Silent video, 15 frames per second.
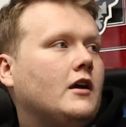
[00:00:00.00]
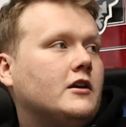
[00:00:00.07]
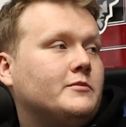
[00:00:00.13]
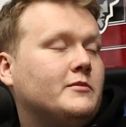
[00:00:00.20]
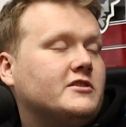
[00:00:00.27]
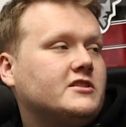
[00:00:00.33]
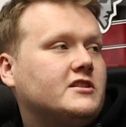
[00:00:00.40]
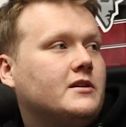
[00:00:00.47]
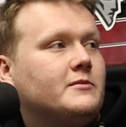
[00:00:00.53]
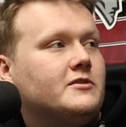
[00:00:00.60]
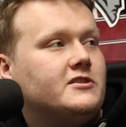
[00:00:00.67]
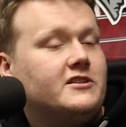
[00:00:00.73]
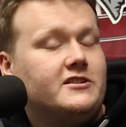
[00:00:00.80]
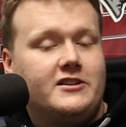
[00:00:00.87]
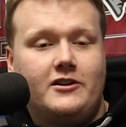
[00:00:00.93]
As much as him and
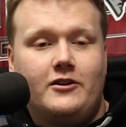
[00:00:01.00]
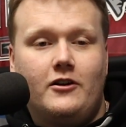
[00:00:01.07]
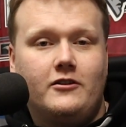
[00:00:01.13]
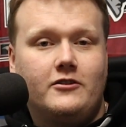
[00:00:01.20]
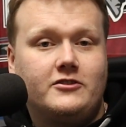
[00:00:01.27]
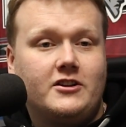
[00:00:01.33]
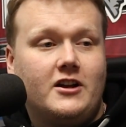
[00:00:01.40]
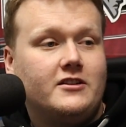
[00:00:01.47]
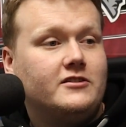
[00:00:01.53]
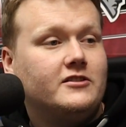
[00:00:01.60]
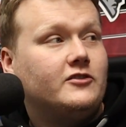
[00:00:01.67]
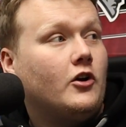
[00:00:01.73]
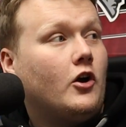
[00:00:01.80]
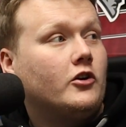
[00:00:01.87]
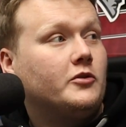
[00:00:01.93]
C.J. Gardner-Johnson
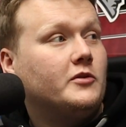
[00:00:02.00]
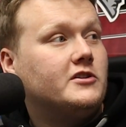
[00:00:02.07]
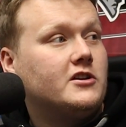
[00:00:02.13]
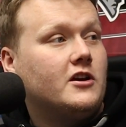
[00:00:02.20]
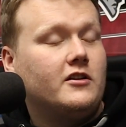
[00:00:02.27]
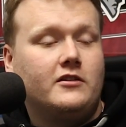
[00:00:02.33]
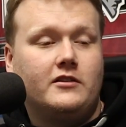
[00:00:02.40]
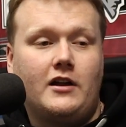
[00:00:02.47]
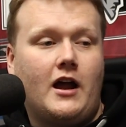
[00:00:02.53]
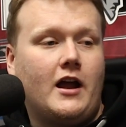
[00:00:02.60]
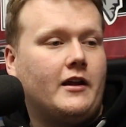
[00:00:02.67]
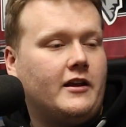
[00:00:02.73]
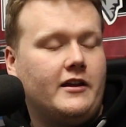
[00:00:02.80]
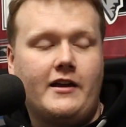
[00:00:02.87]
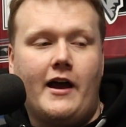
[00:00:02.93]
talk to each
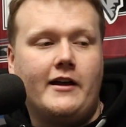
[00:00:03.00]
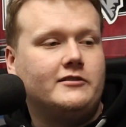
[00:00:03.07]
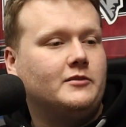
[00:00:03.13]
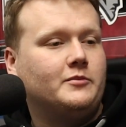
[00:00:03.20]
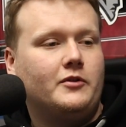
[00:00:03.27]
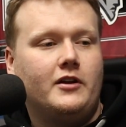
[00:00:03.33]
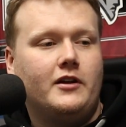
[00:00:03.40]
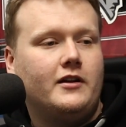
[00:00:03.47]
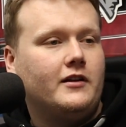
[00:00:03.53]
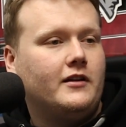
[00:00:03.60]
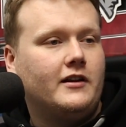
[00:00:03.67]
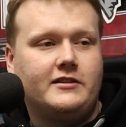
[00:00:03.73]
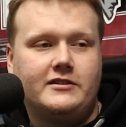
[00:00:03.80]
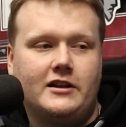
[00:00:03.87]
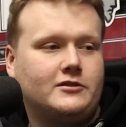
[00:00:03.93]
other, he has to play. And
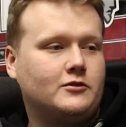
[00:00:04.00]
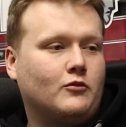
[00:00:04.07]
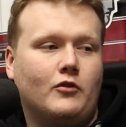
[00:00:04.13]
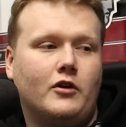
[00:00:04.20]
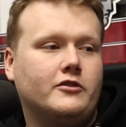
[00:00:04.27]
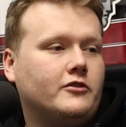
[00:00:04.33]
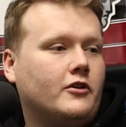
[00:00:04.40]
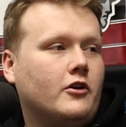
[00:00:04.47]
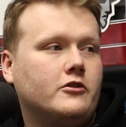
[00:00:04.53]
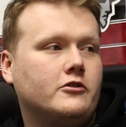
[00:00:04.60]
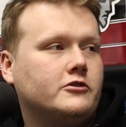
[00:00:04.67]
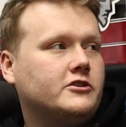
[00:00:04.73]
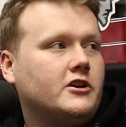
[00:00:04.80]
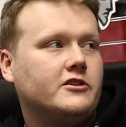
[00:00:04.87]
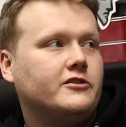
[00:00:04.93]
he just has to run
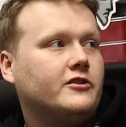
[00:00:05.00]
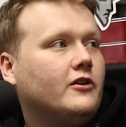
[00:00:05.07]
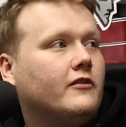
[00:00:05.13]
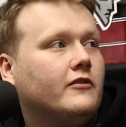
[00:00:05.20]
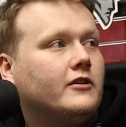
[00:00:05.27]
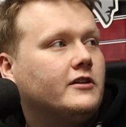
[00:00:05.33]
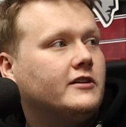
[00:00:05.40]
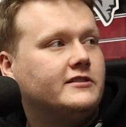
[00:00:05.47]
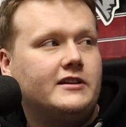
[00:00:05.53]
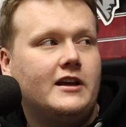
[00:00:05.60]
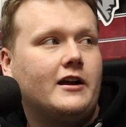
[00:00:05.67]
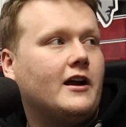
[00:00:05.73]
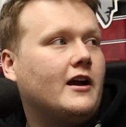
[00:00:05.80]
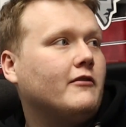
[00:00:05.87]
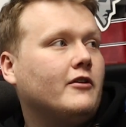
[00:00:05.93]
Gardner-Johnson over because
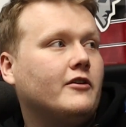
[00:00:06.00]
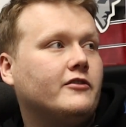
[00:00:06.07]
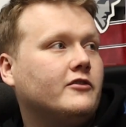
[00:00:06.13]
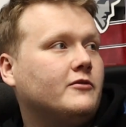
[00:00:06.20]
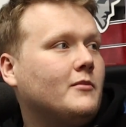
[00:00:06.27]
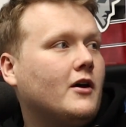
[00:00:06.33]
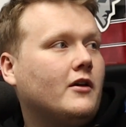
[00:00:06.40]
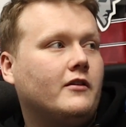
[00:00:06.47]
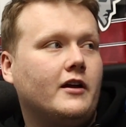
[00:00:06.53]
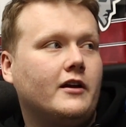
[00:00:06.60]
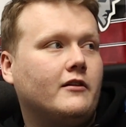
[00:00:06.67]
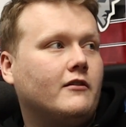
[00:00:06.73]
that guy runs his mouth like